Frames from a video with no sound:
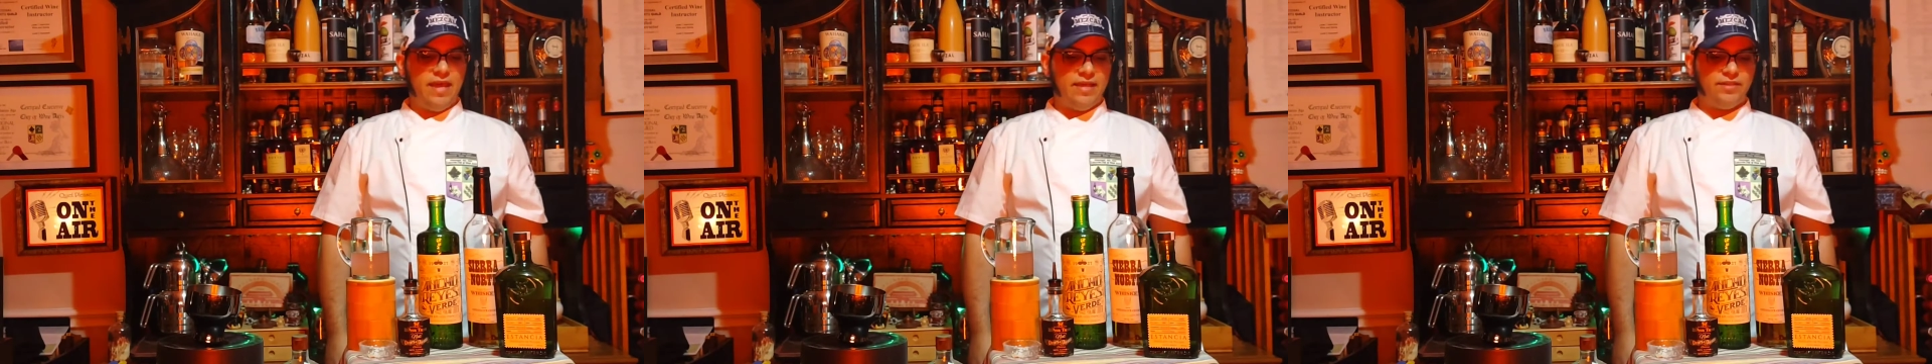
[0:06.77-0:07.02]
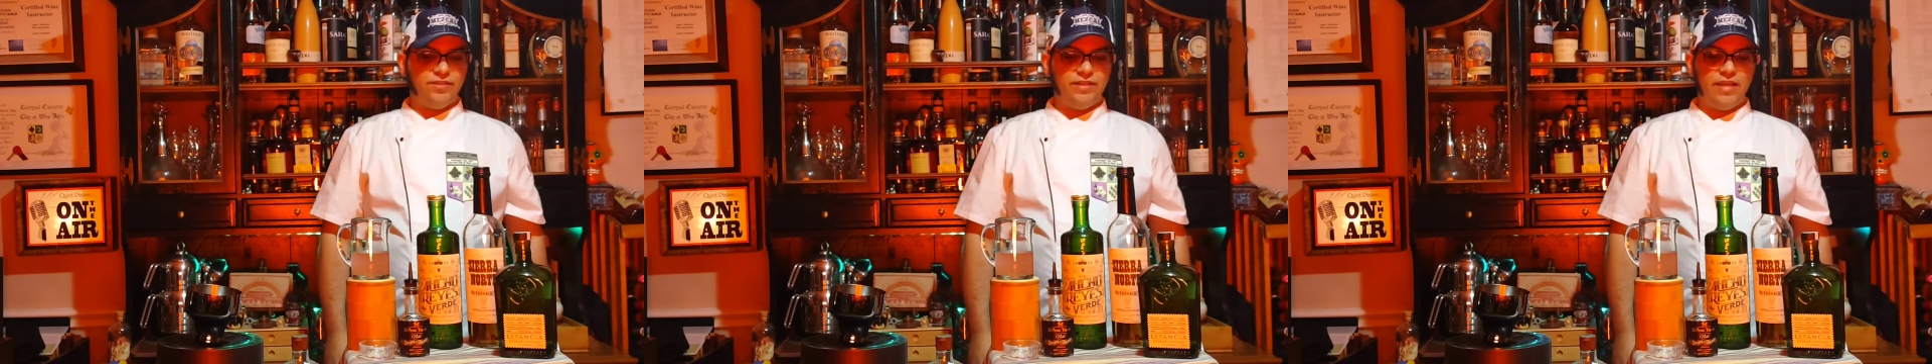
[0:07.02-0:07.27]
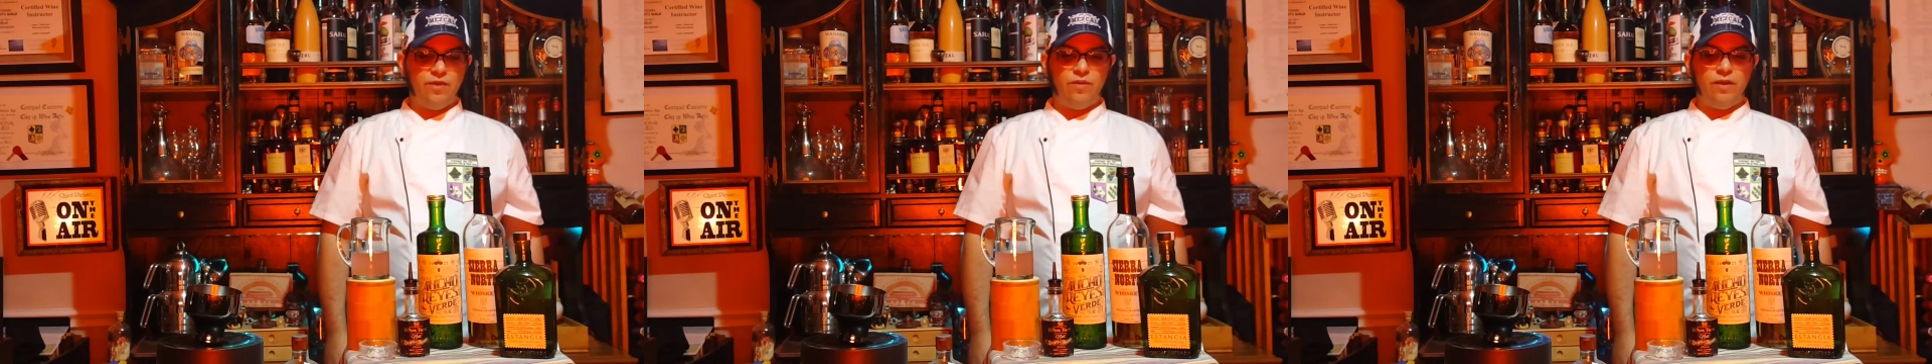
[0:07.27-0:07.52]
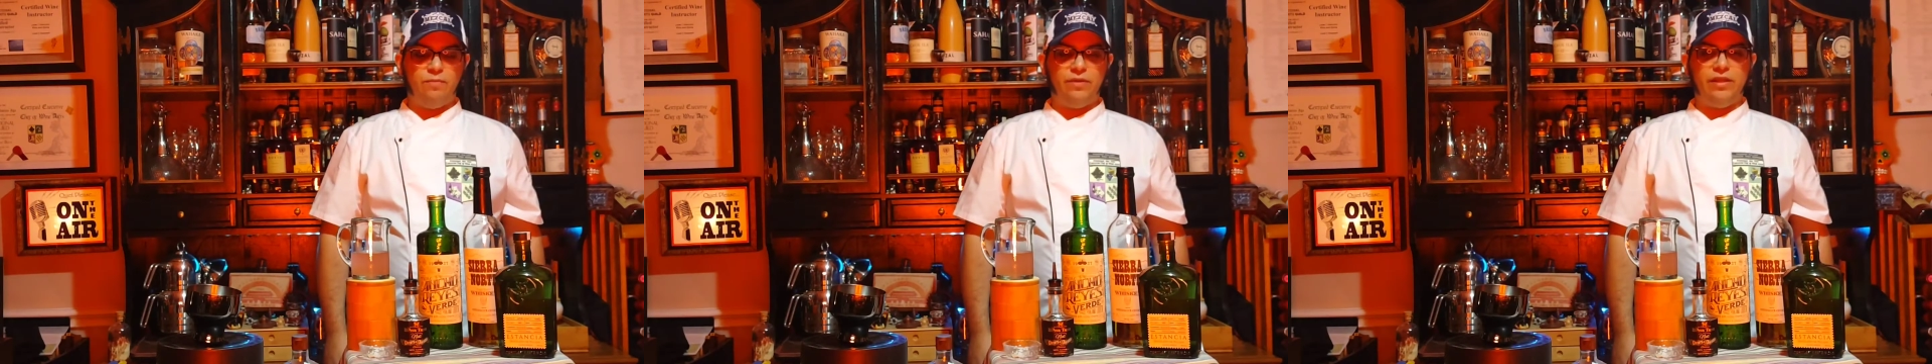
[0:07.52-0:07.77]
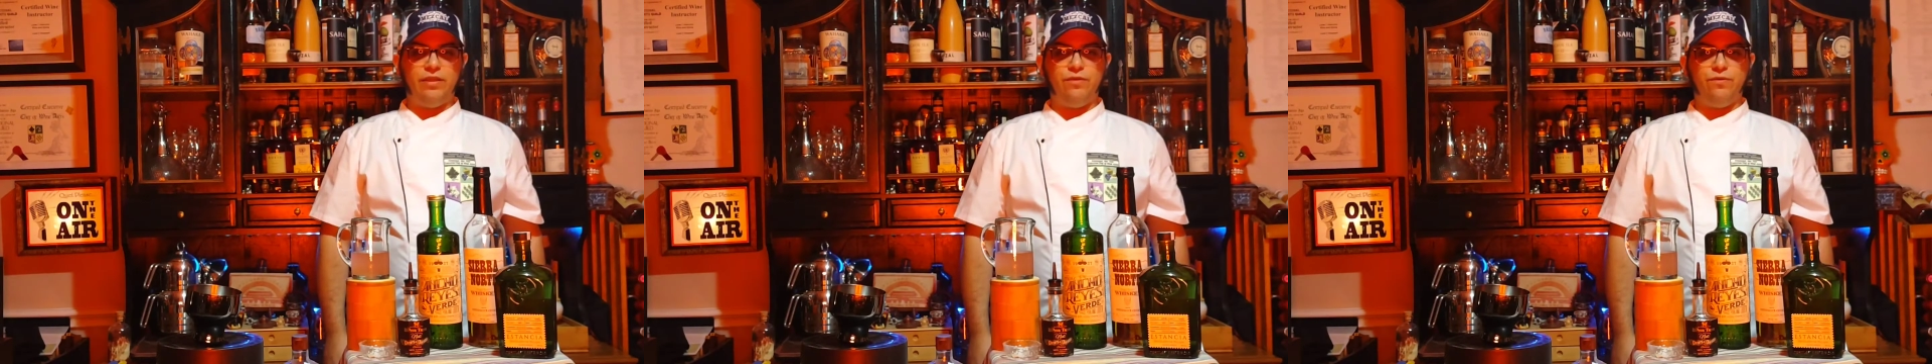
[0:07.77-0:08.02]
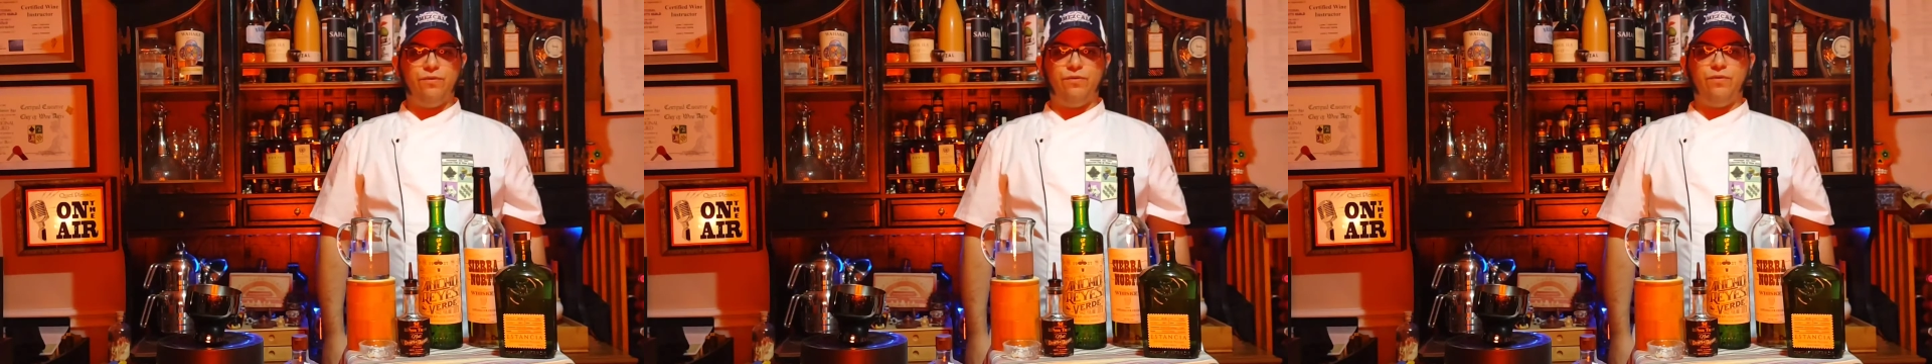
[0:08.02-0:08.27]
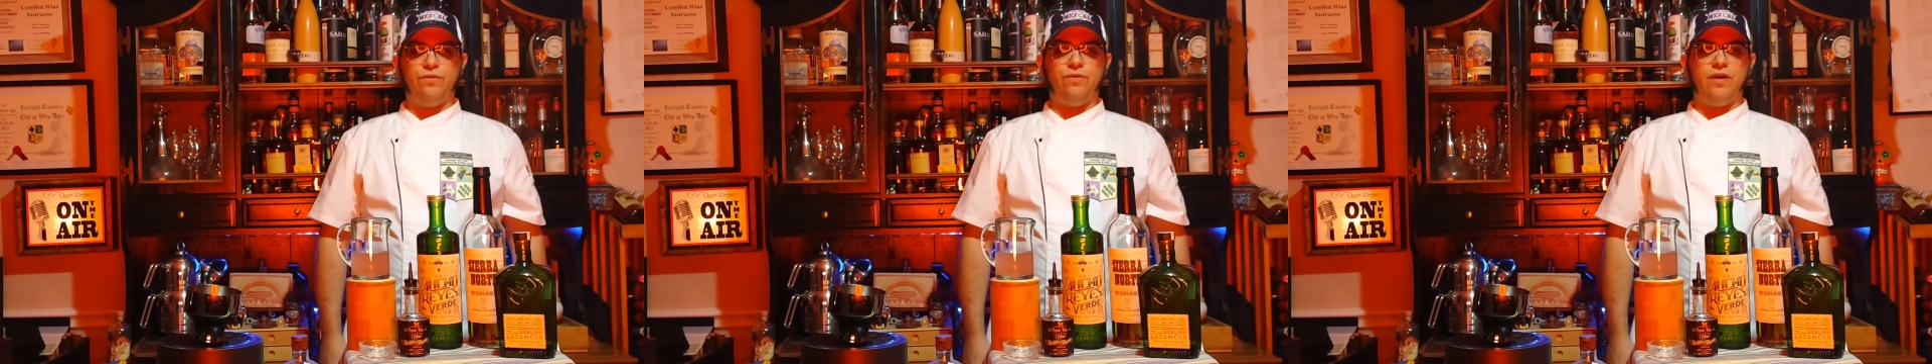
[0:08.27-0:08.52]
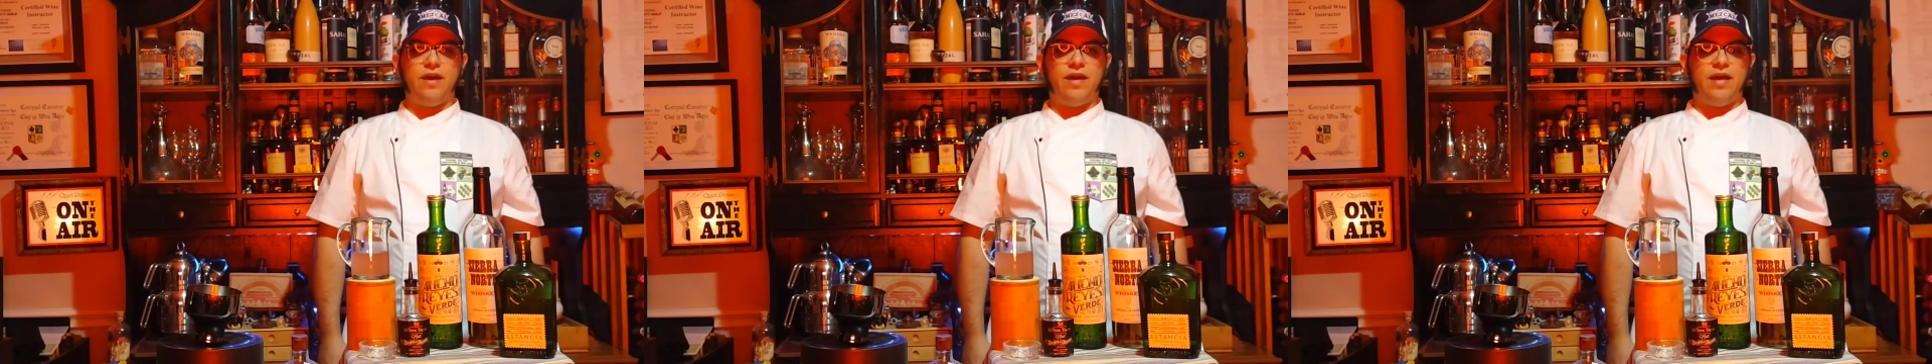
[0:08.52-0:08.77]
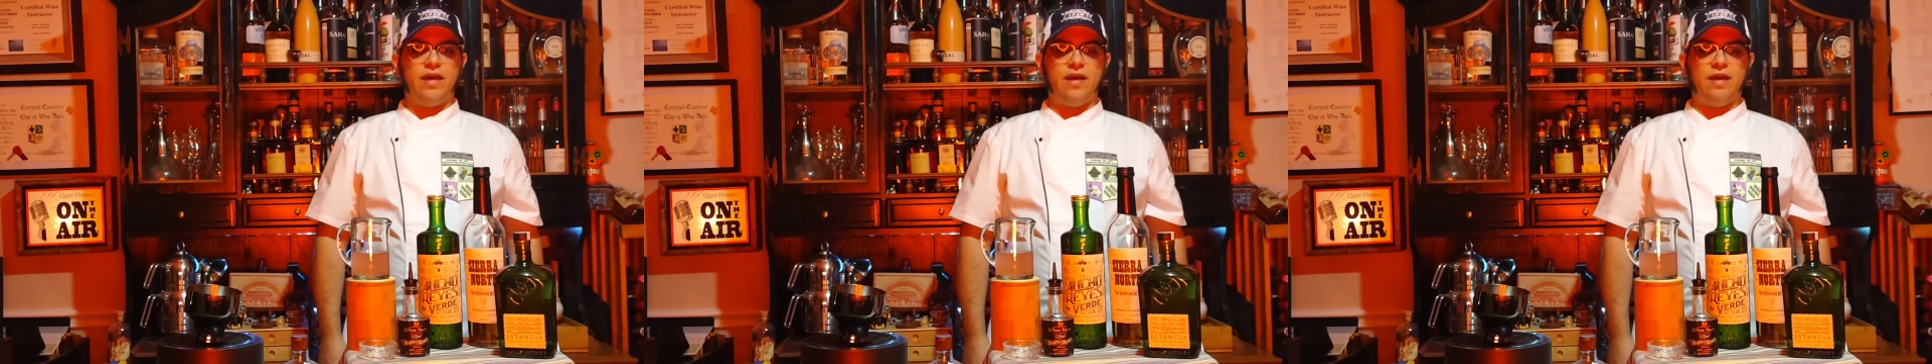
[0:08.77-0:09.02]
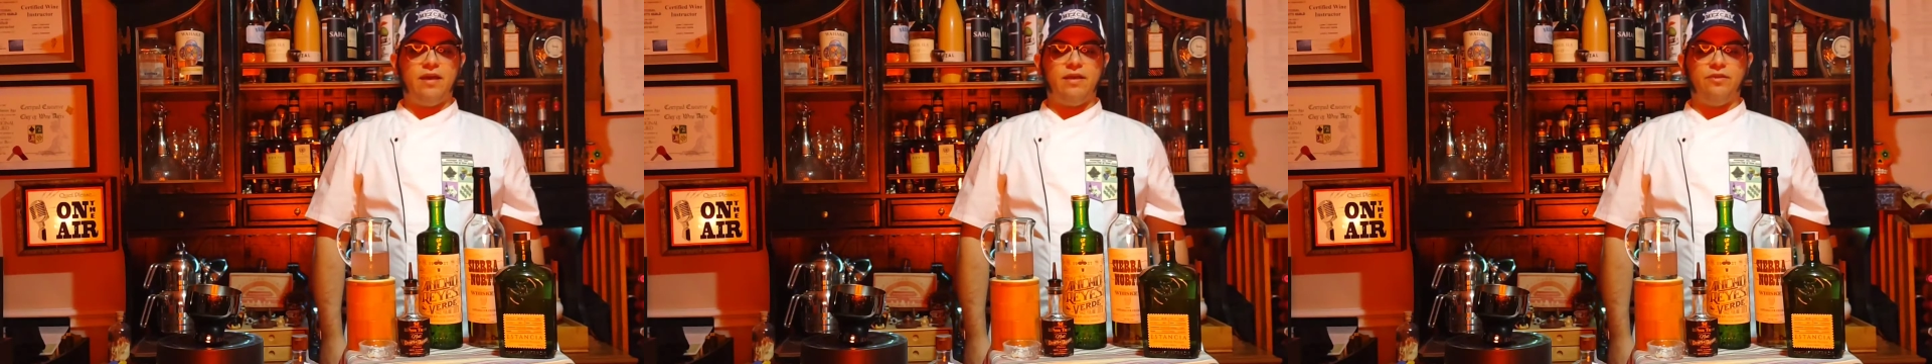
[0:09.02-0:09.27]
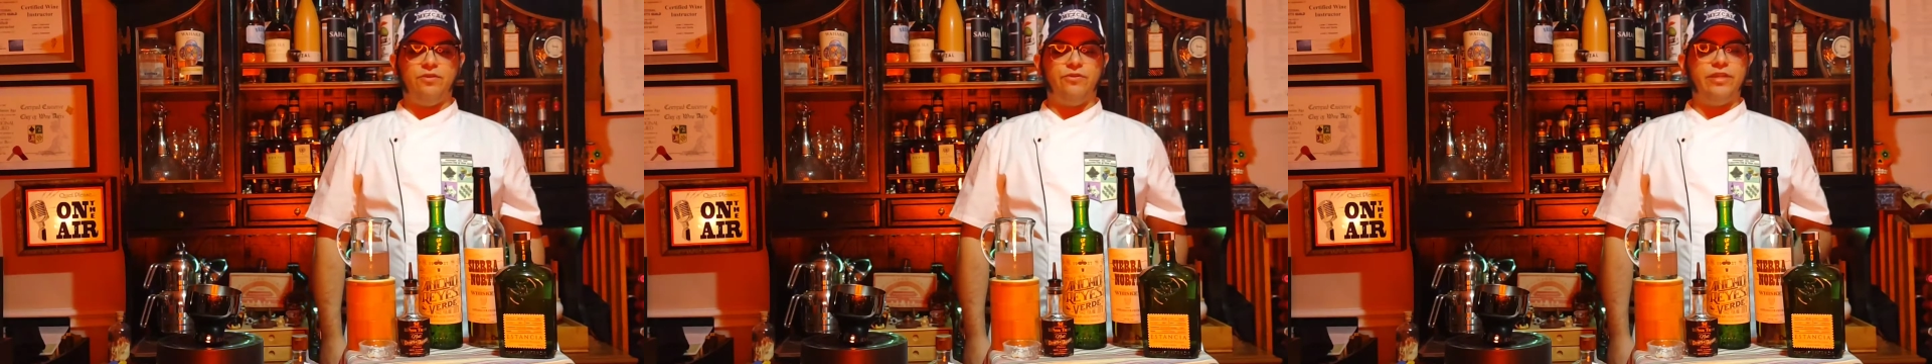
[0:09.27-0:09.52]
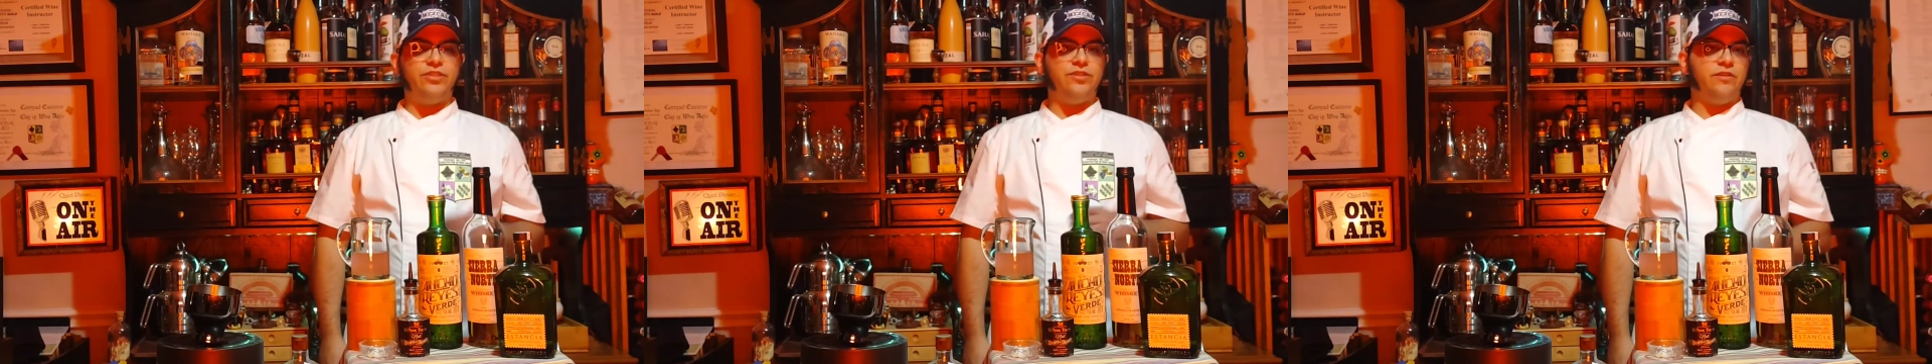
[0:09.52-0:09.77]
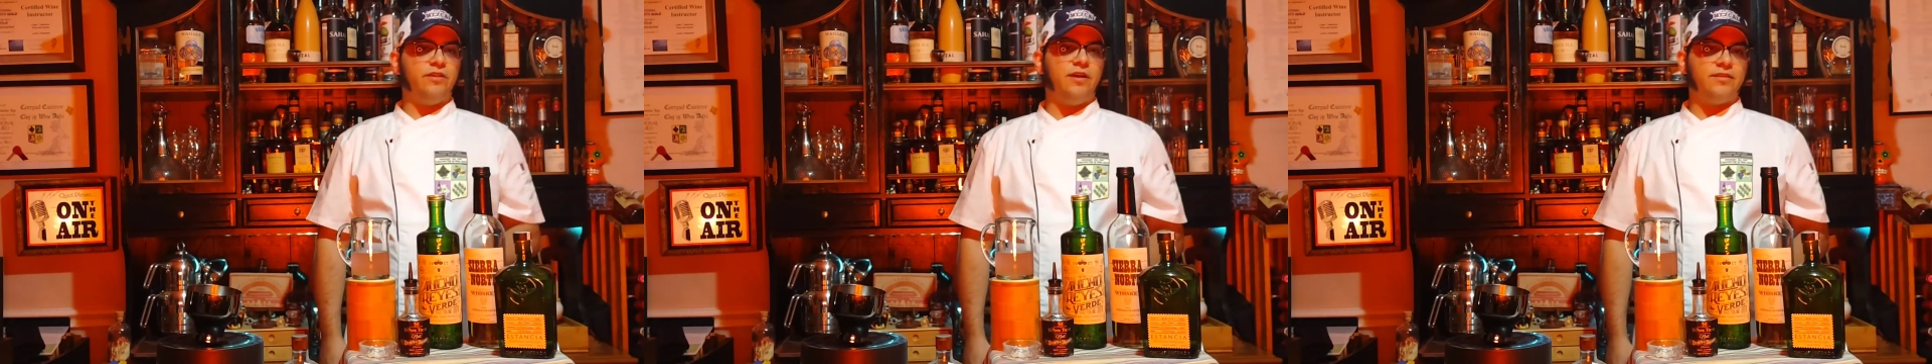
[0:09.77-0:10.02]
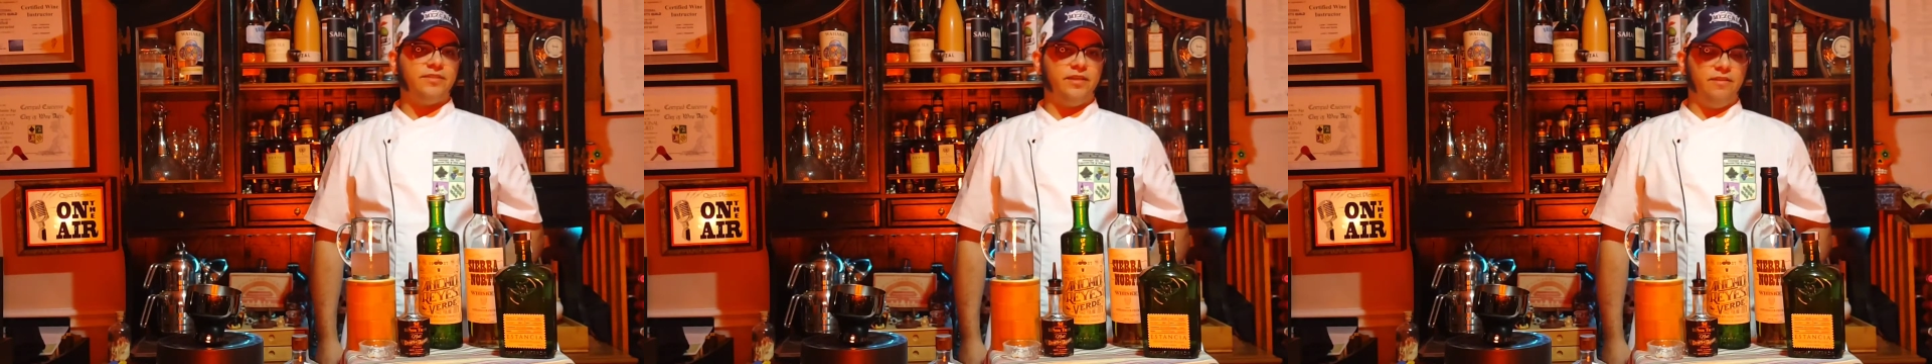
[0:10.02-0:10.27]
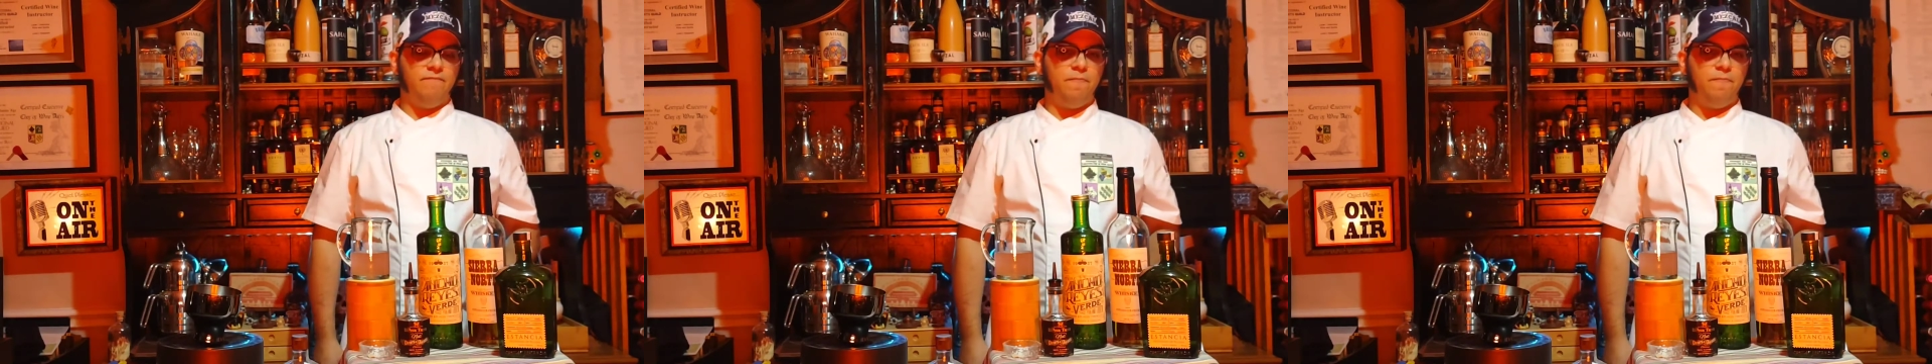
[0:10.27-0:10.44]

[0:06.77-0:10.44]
and today I want to bring you an original cocktail.